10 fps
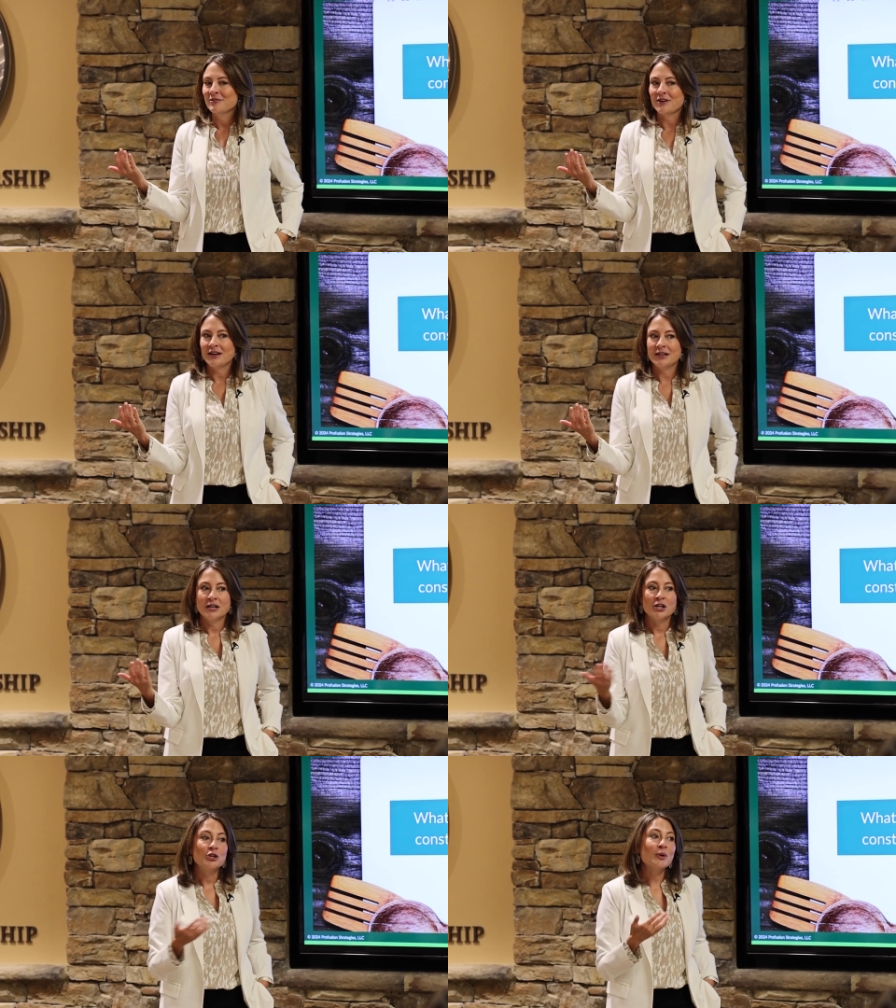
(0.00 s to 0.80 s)
right?
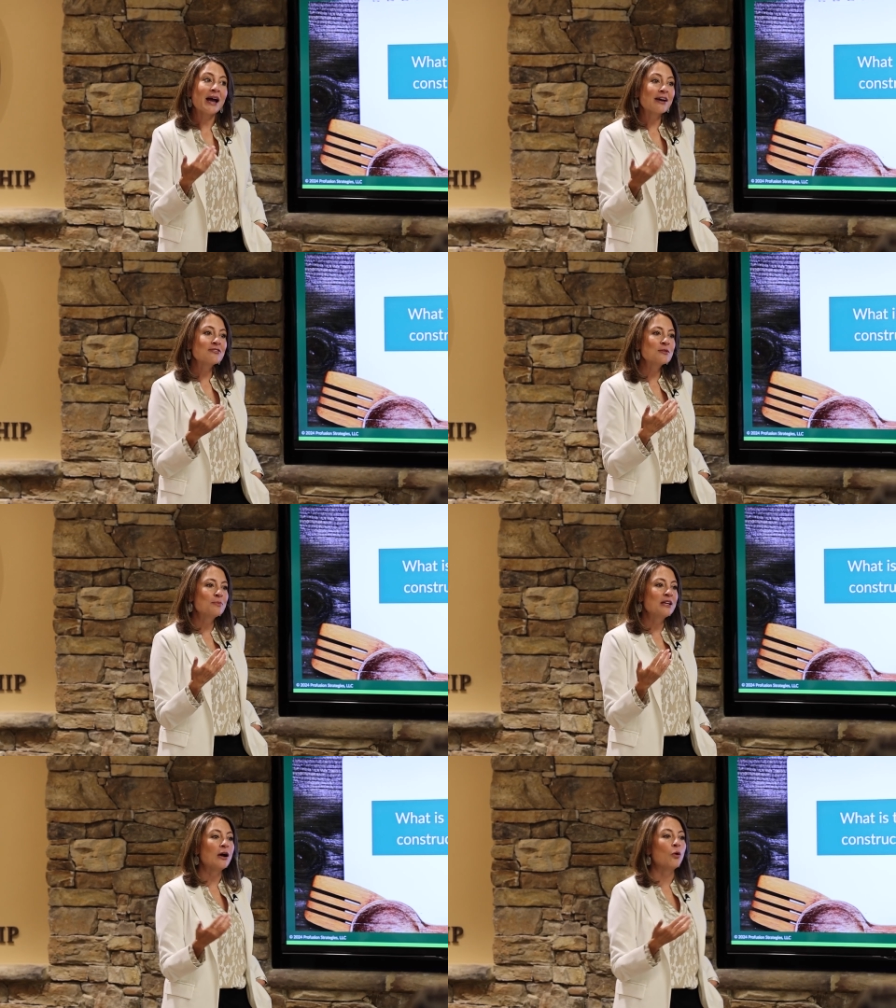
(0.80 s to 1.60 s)
You have to
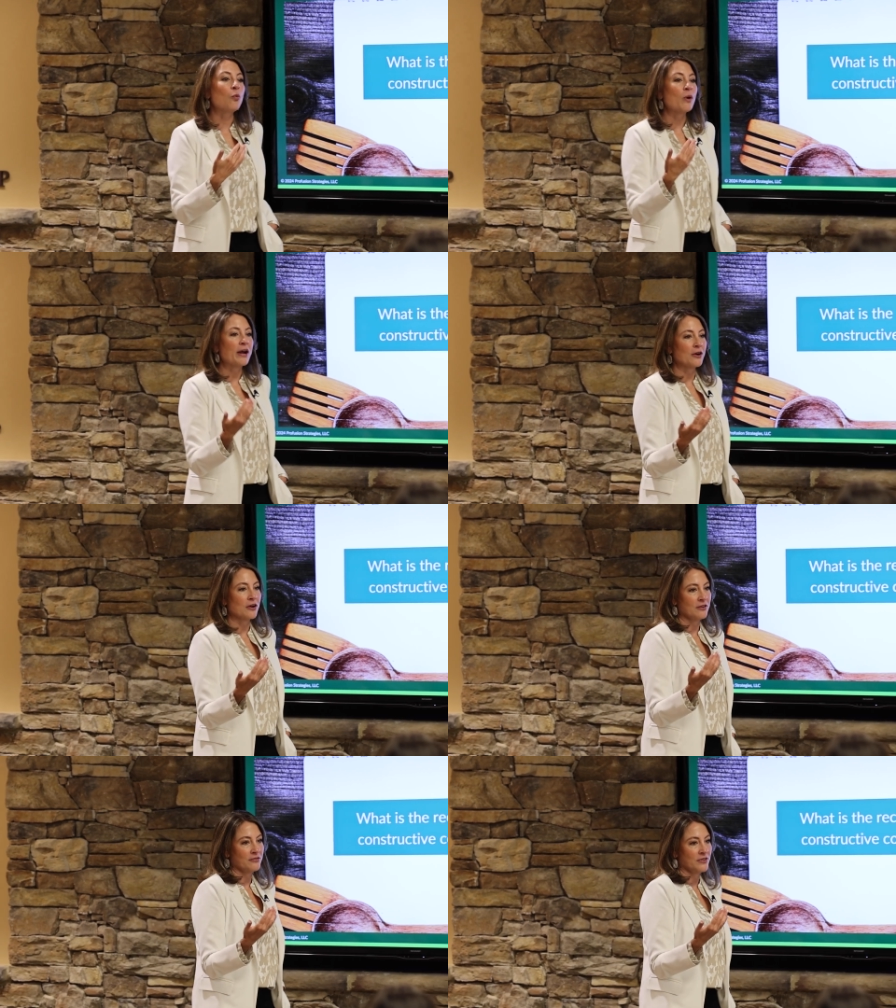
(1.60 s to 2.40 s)
be aware
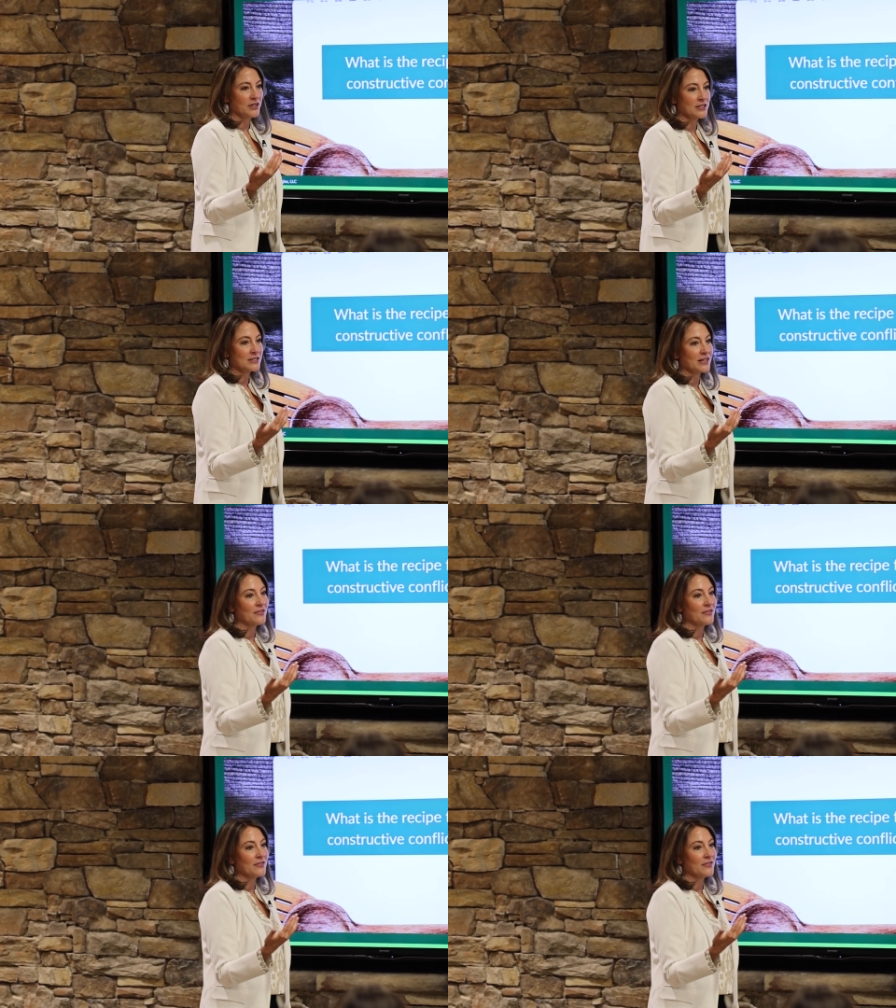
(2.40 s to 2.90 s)
of this.